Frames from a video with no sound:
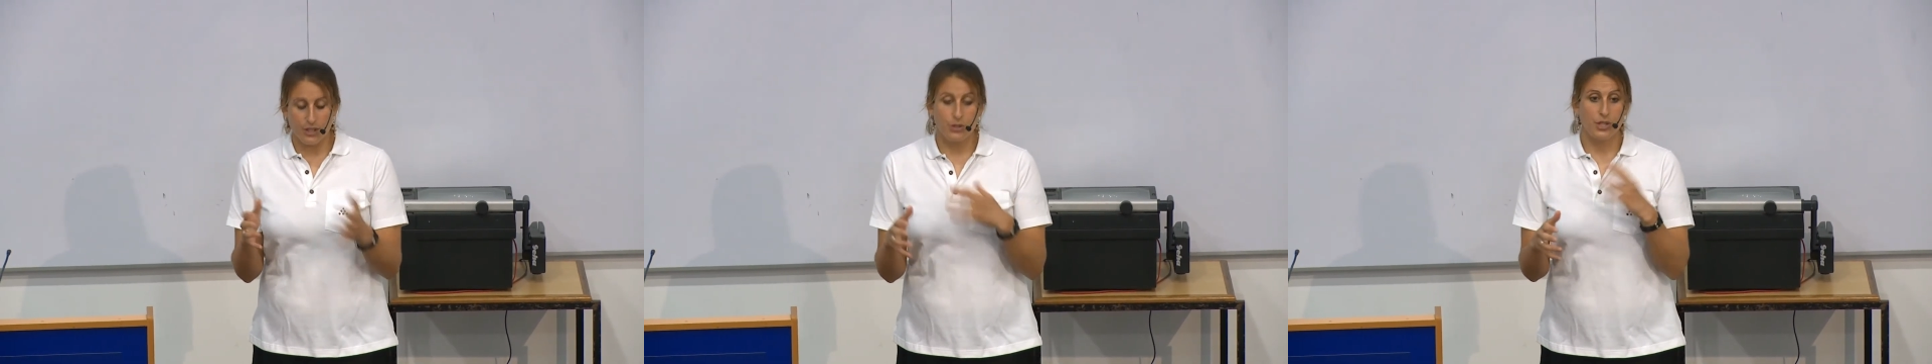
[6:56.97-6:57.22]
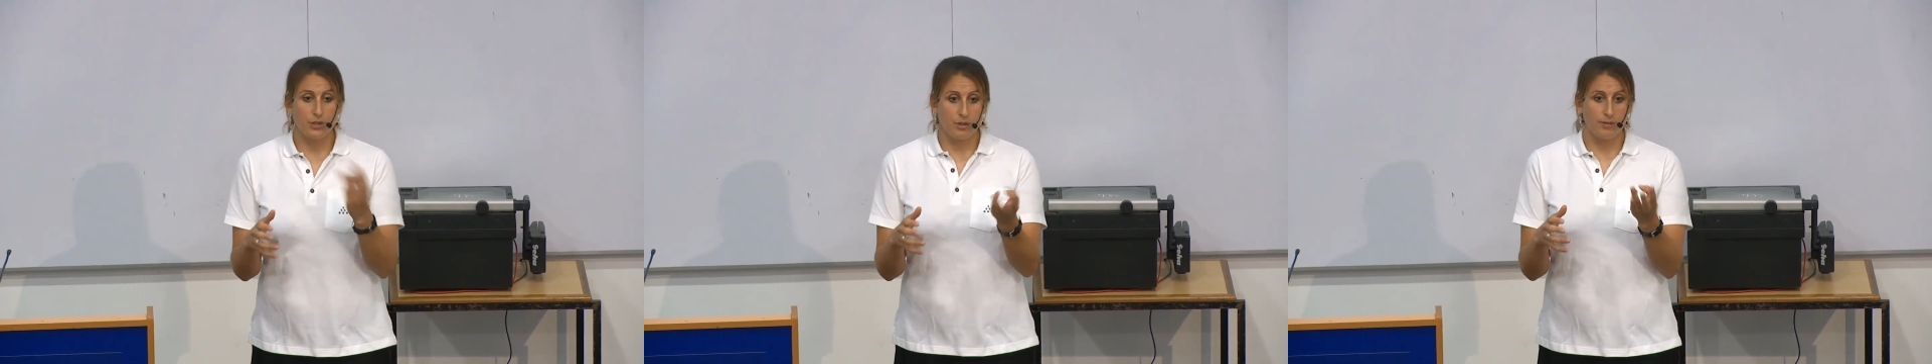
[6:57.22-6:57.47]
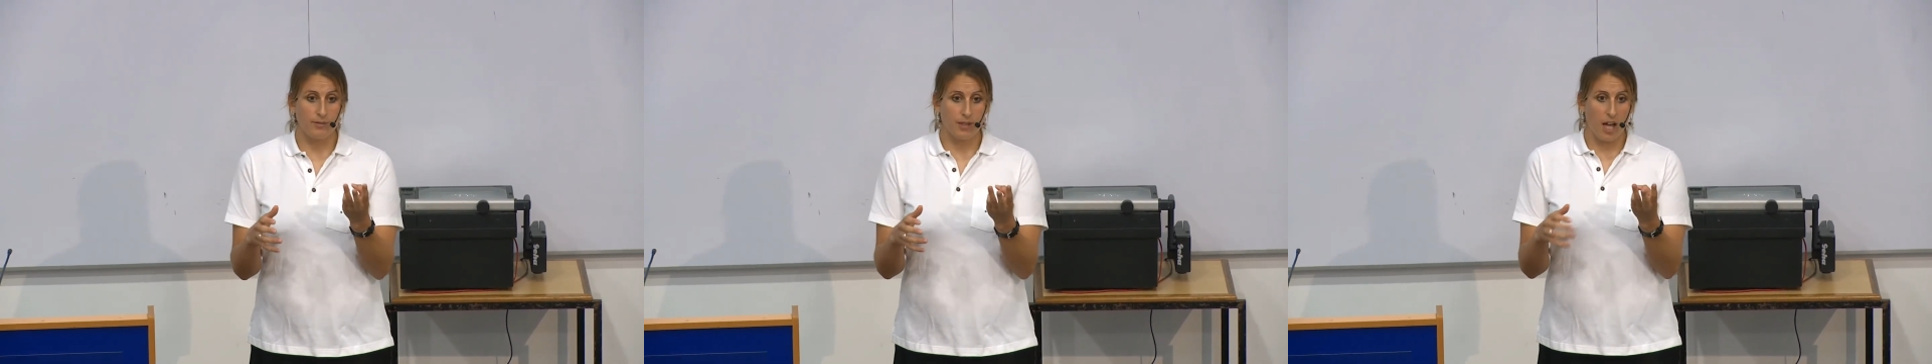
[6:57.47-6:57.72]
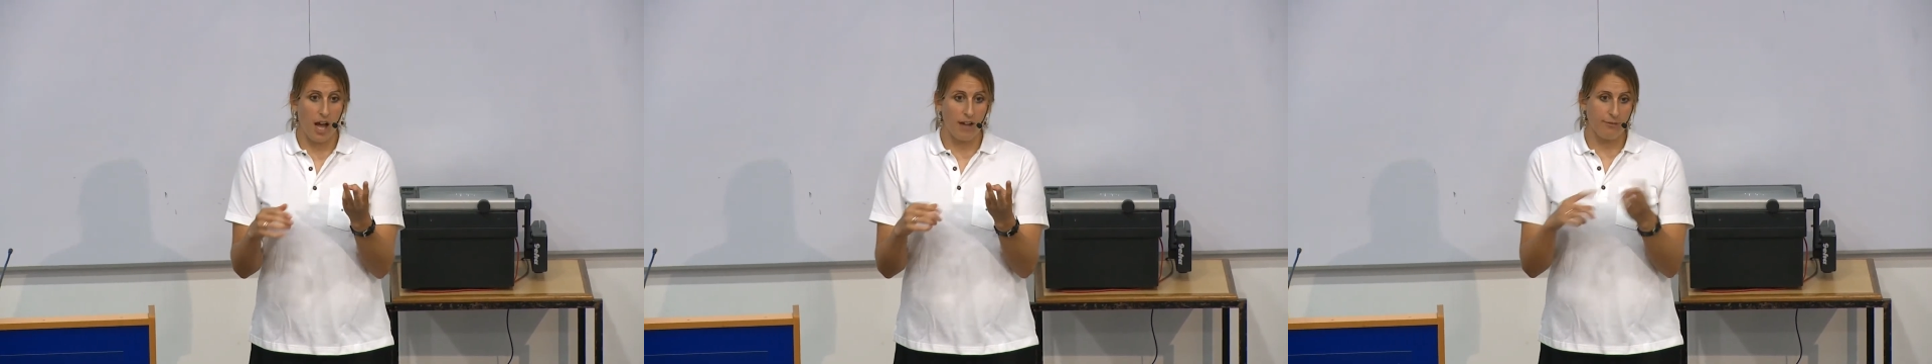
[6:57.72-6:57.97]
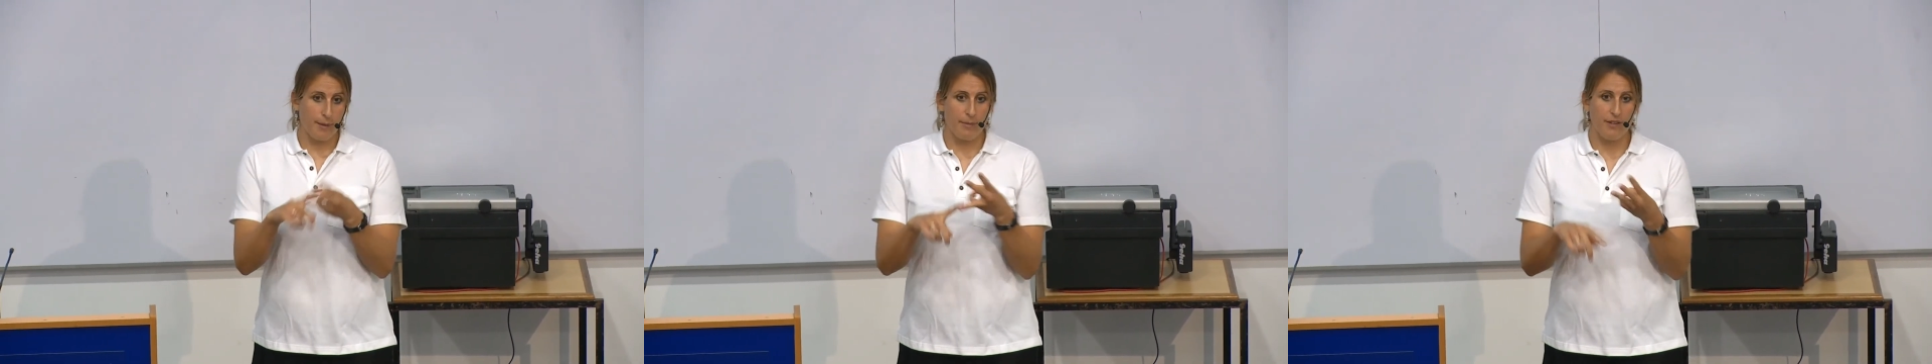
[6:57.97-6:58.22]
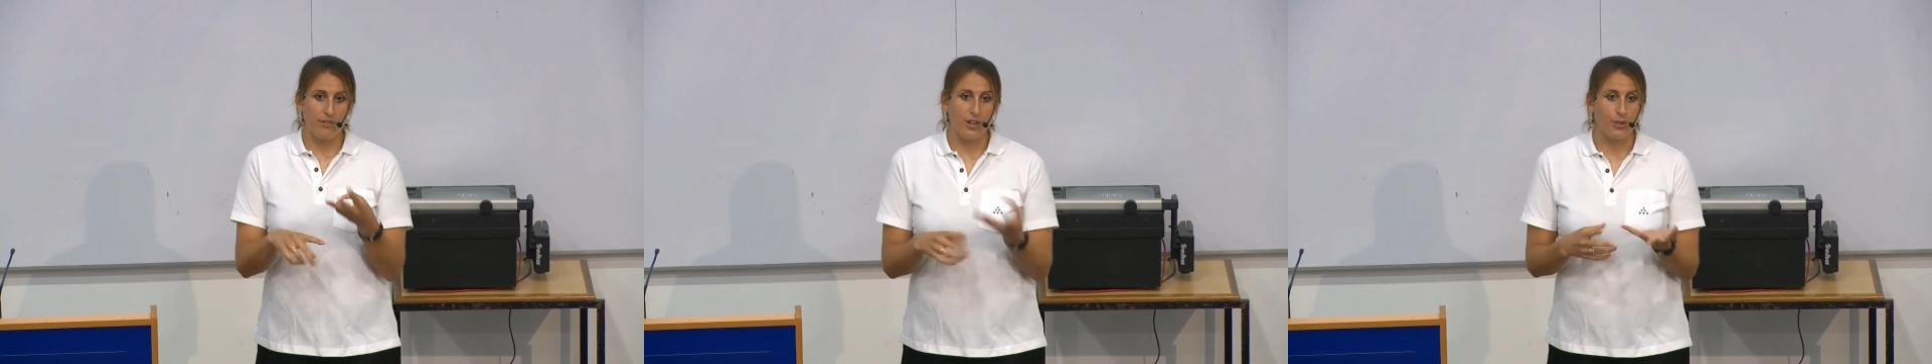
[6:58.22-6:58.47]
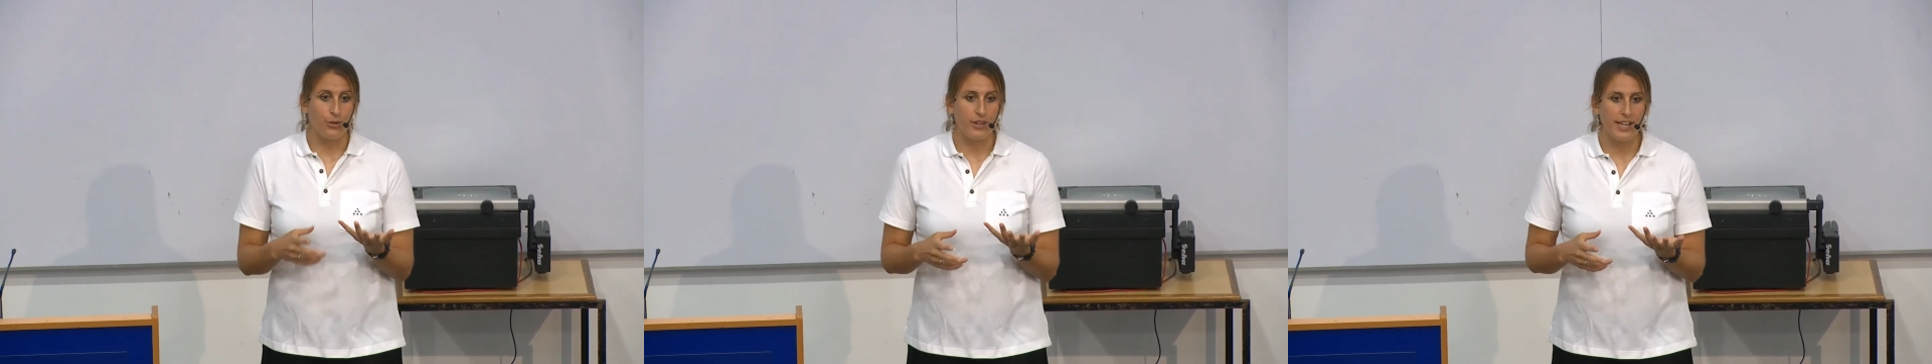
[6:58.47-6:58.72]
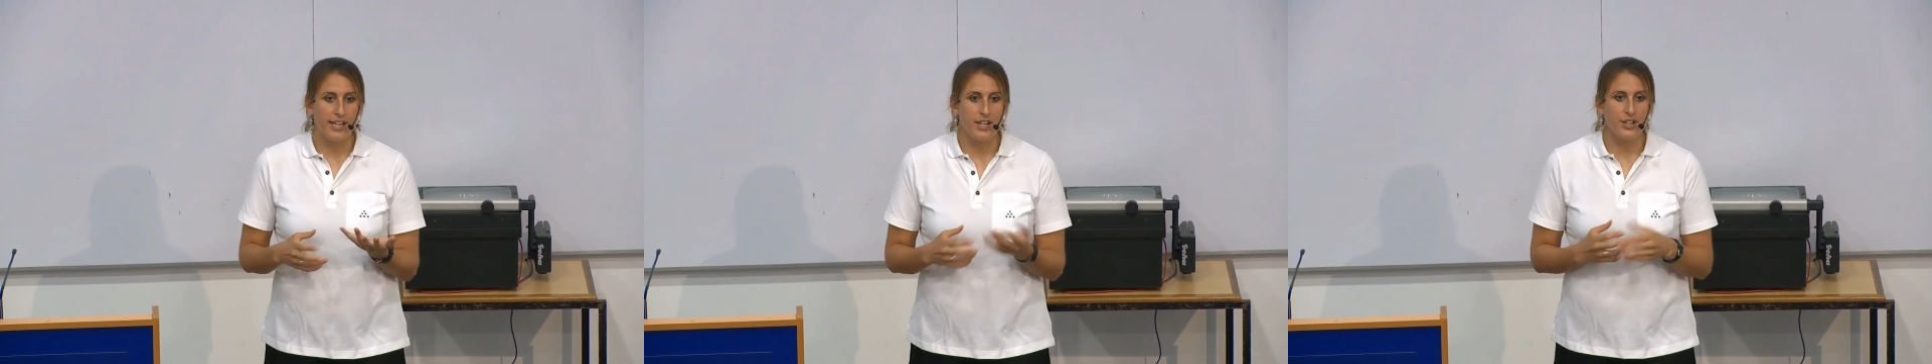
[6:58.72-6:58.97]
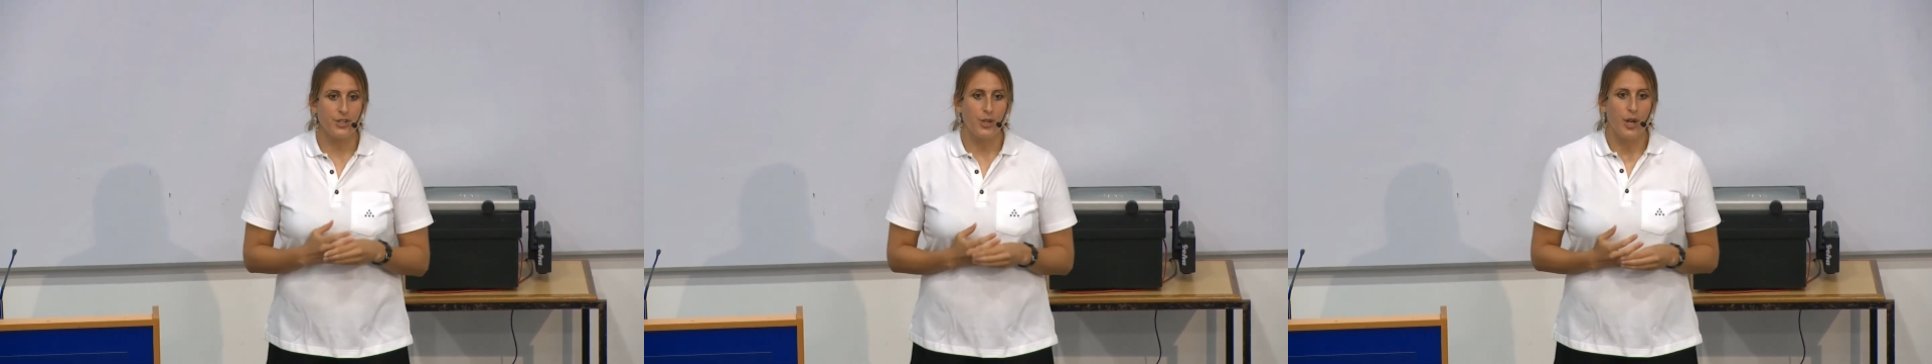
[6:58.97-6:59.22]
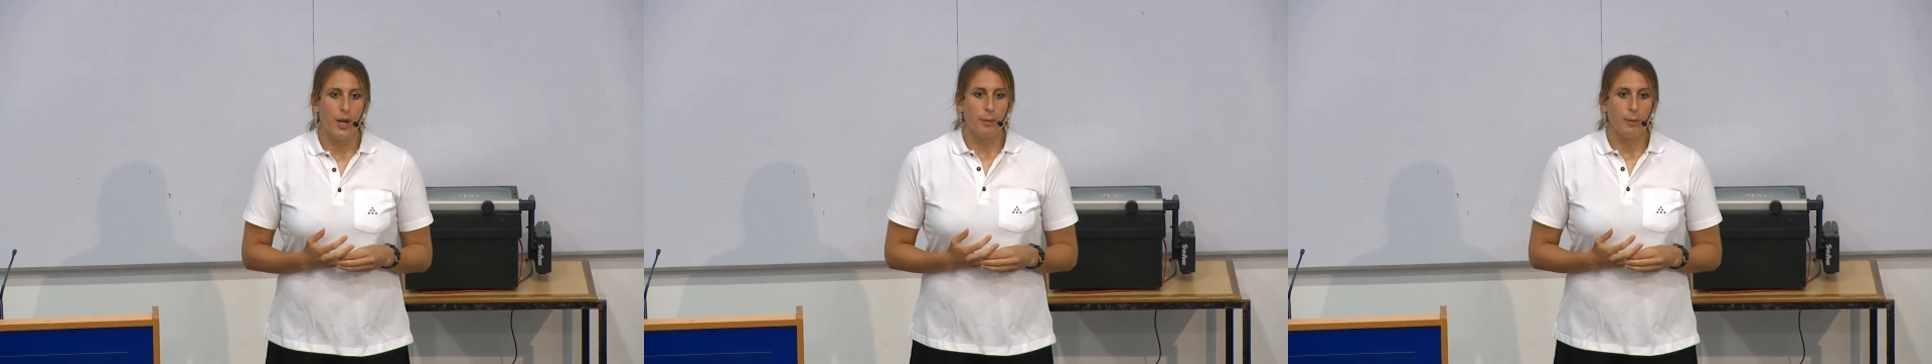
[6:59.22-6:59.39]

so she'll calf maybe every 3 years,